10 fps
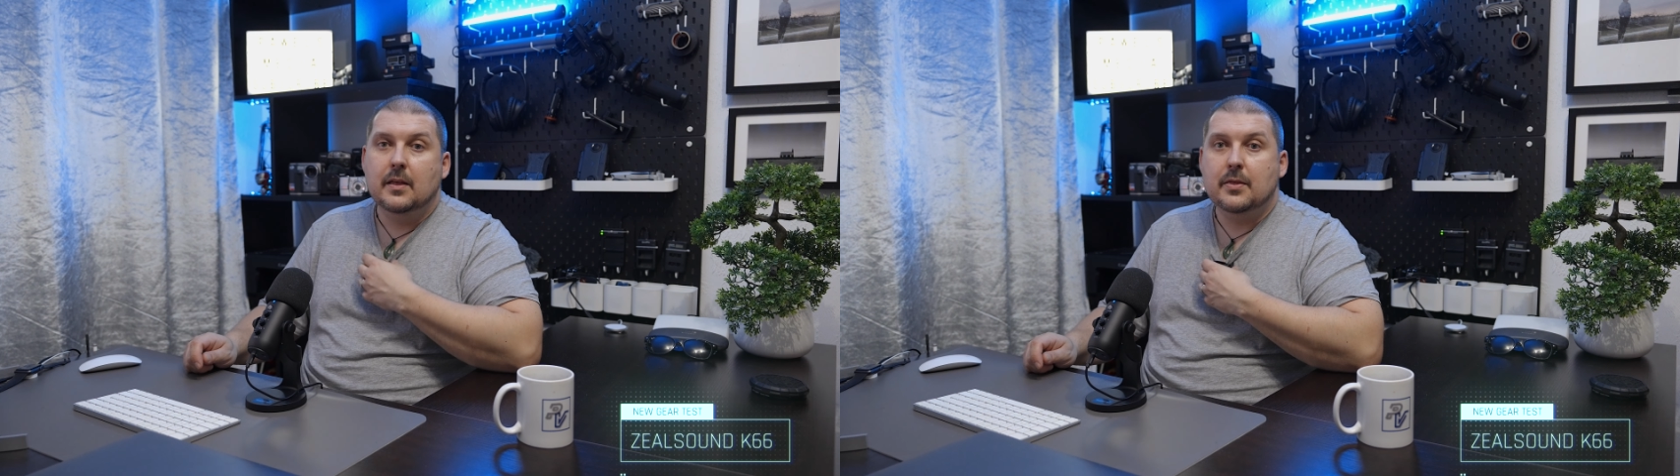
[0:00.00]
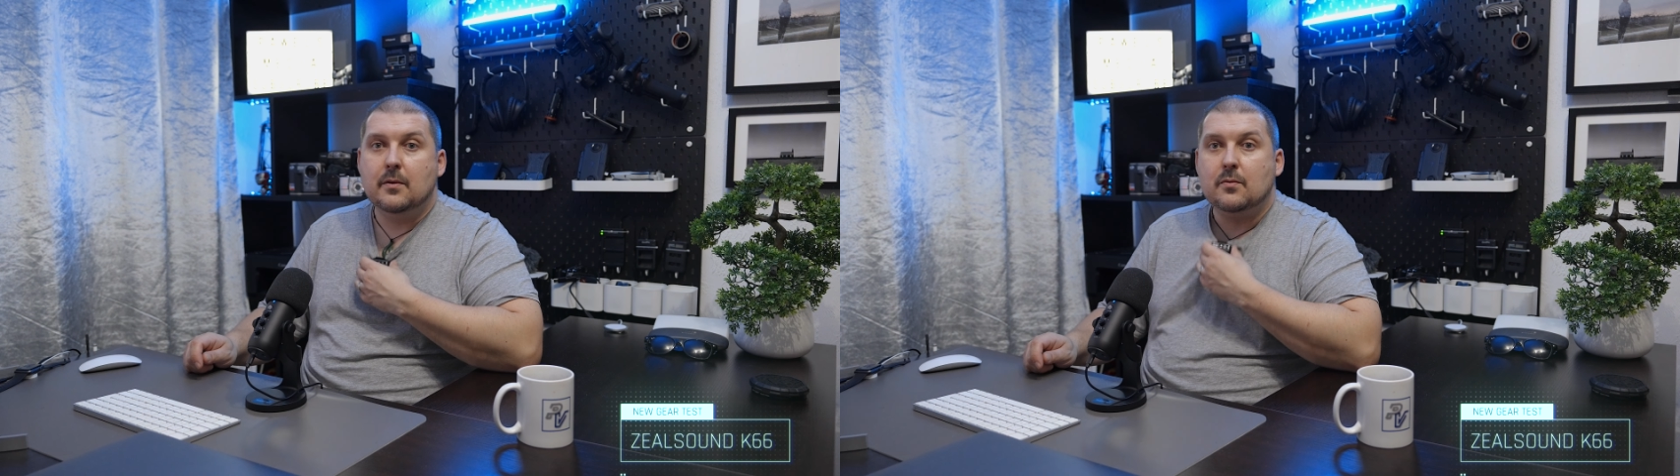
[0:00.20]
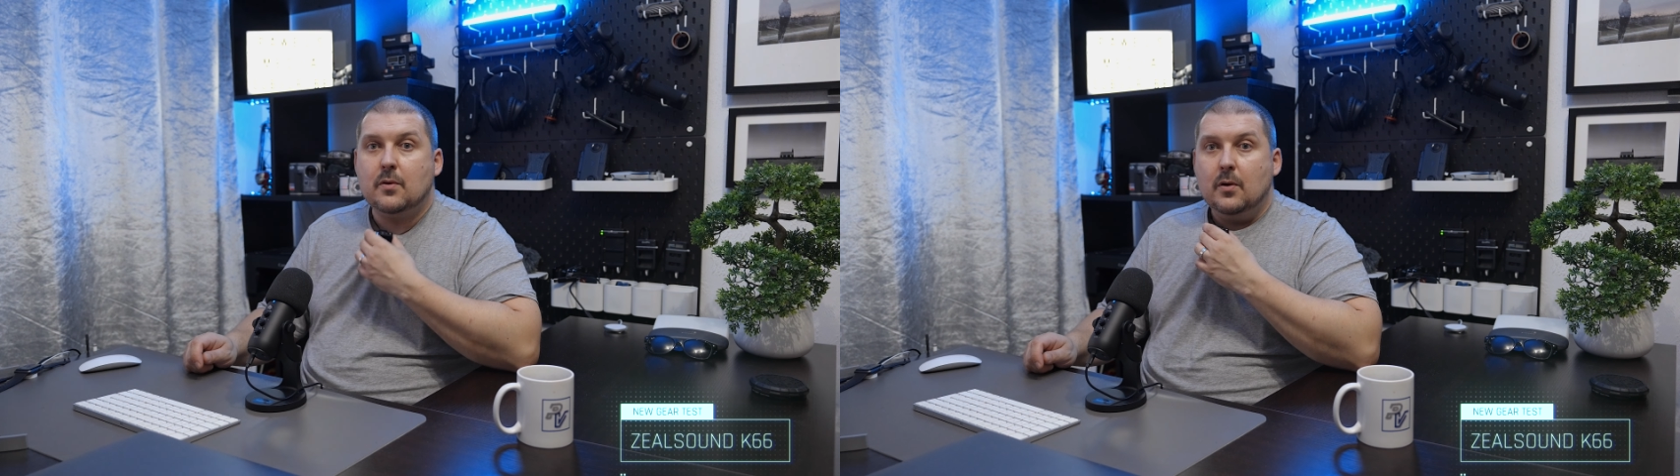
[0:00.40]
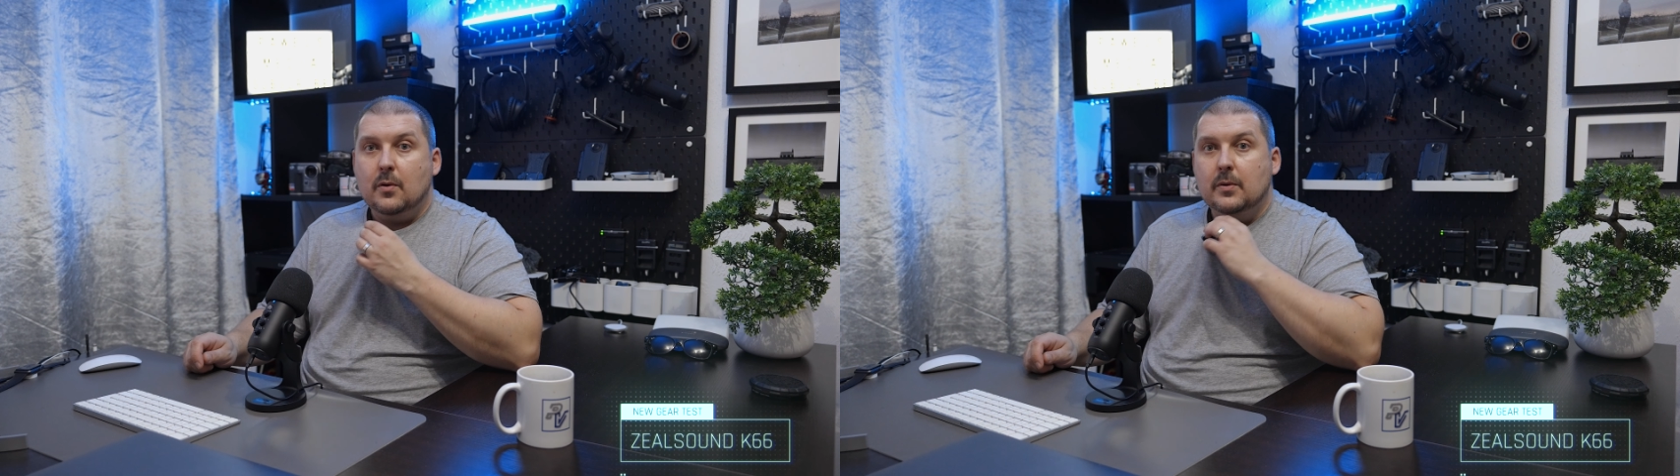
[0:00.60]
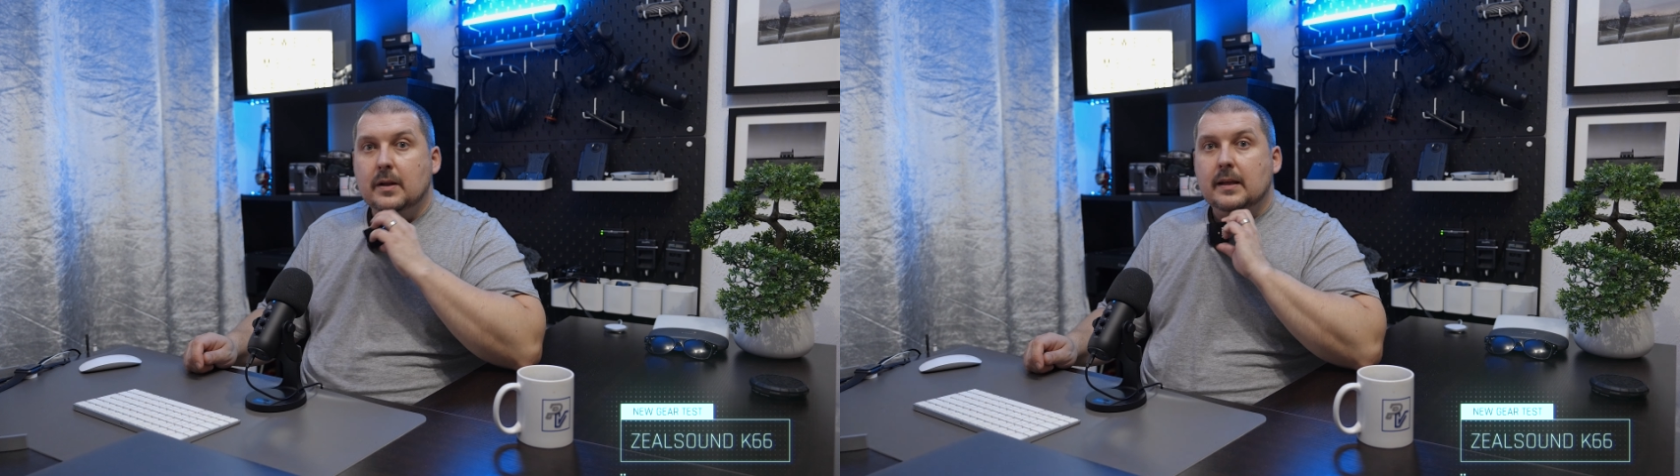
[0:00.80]
the
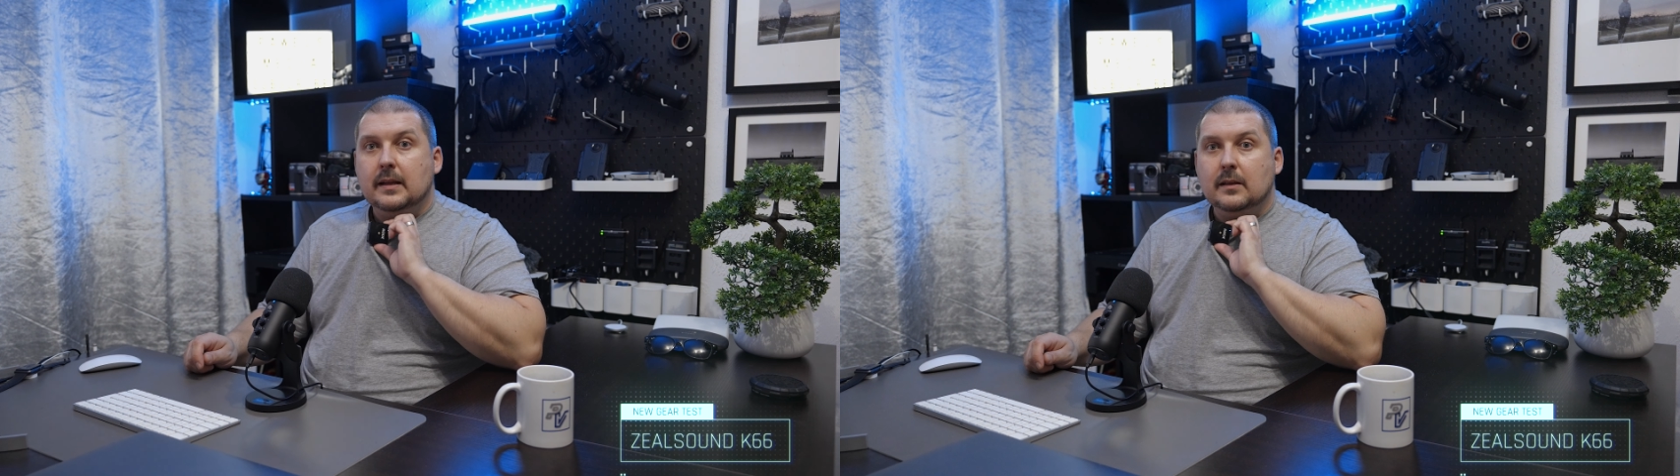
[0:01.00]
RØDE